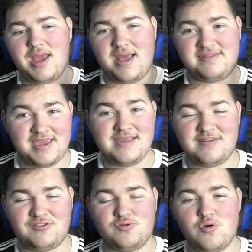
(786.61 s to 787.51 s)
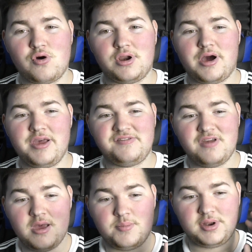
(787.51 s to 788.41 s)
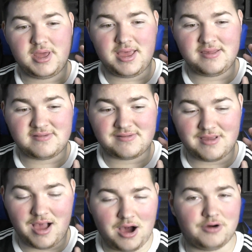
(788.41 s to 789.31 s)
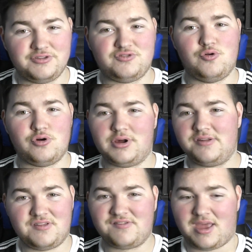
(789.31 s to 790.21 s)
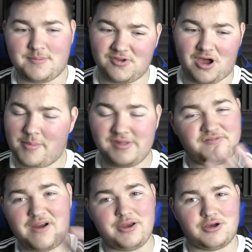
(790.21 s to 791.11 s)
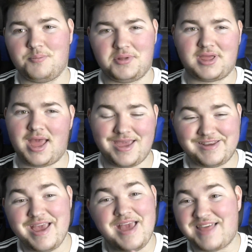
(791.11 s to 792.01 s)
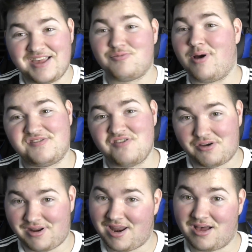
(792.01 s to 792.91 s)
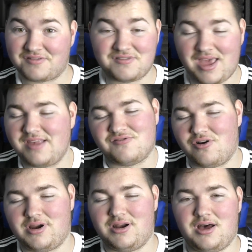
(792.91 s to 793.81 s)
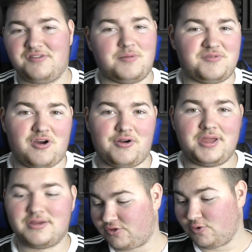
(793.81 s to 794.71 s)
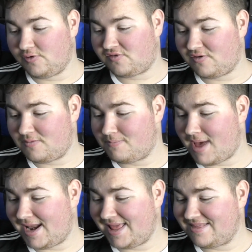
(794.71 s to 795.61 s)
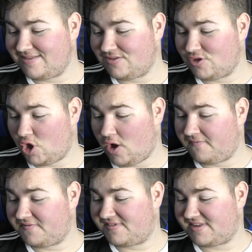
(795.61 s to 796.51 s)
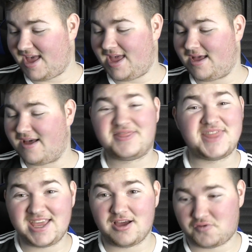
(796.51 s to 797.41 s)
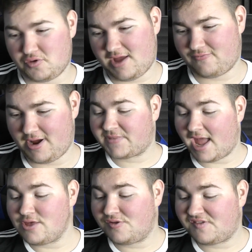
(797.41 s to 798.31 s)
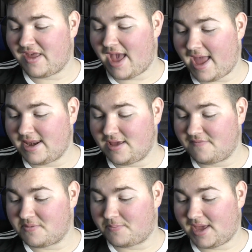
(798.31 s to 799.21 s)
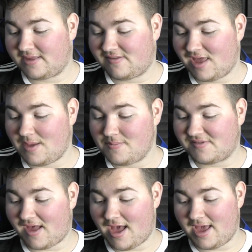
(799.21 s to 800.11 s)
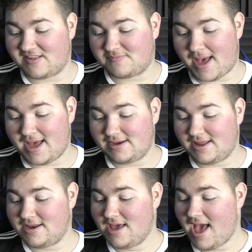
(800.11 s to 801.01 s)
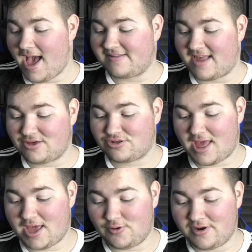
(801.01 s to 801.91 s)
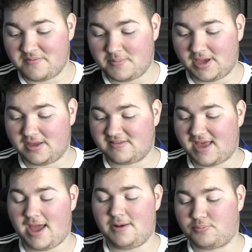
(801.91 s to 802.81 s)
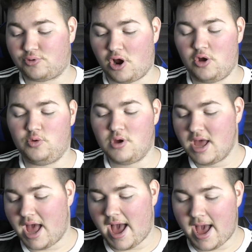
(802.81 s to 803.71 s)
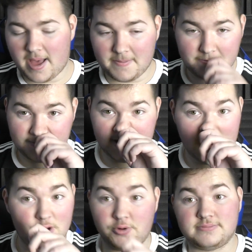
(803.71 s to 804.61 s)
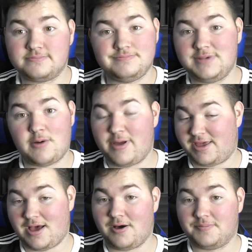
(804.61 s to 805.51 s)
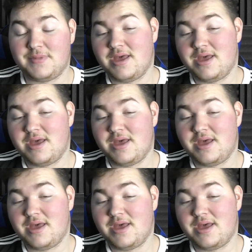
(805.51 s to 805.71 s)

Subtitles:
It's easier to organise, but it is harder to organise at the same time. It's very complicated. That's why it's not going to last. It's not going to last, I'm sorry. Dawson Malinowski, I think I've got that right. Can you see any of the big teams expanding as Hashtag or even bigger to get pro? No, I can't.